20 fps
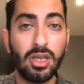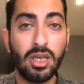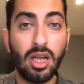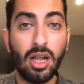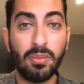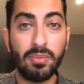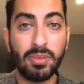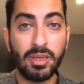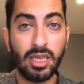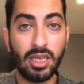
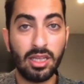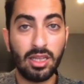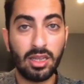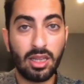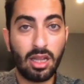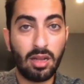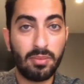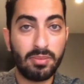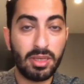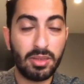I'll be
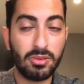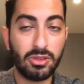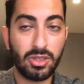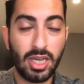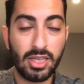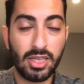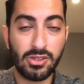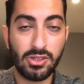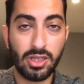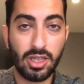able to
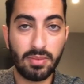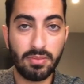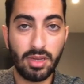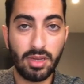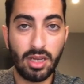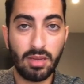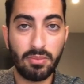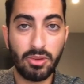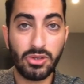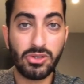answer
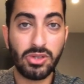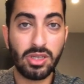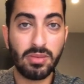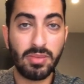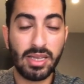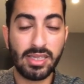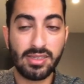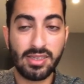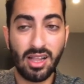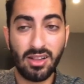them personally
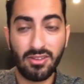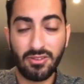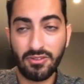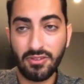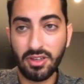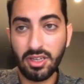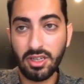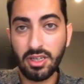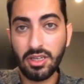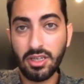myself.
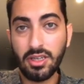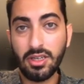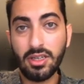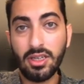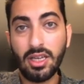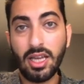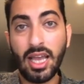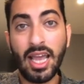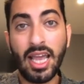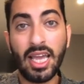
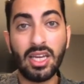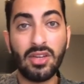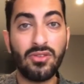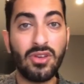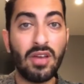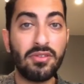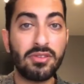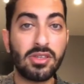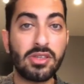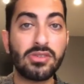And if you
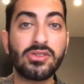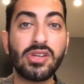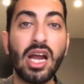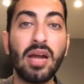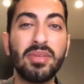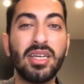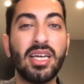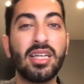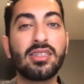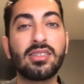haven't
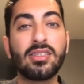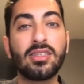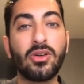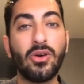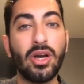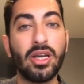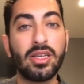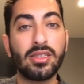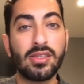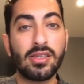subscribed yet, go
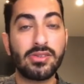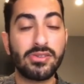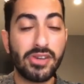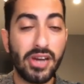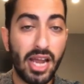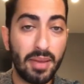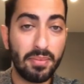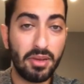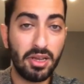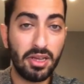ahead and
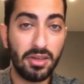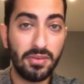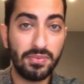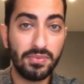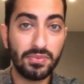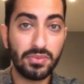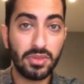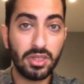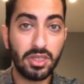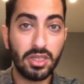subscribe.
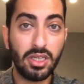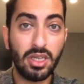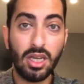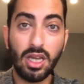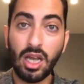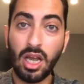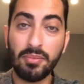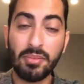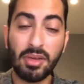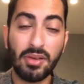
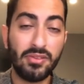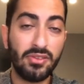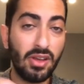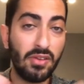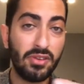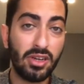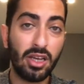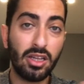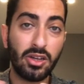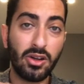And if you have
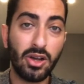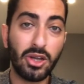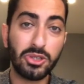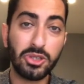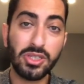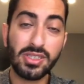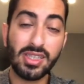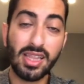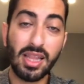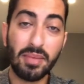any other
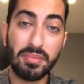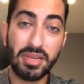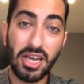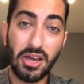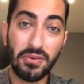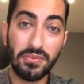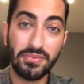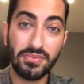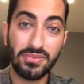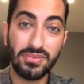questions, let me
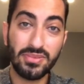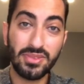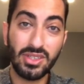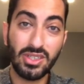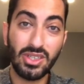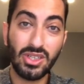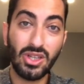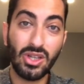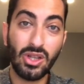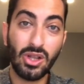know.
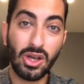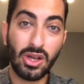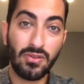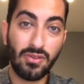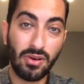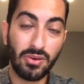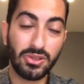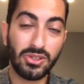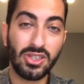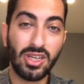Looking
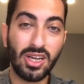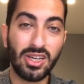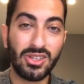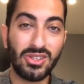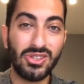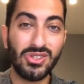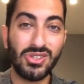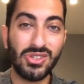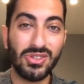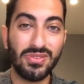forward to talking to
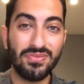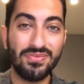you soon.